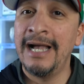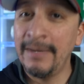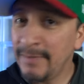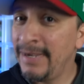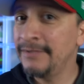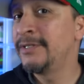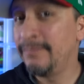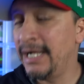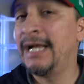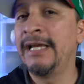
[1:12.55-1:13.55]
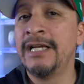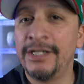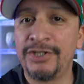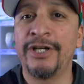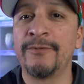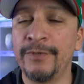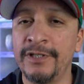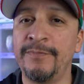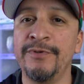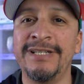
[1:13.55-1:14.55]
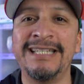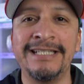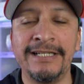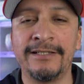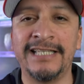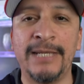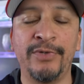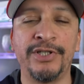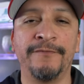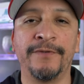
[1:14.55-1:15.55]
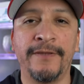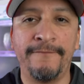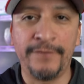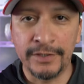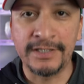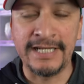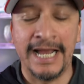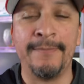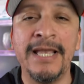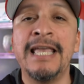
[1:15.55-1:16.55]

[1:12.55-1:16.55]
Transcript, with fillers: I'm about to buy a Sean Wotherspoon and Adidas collaboration for the first time.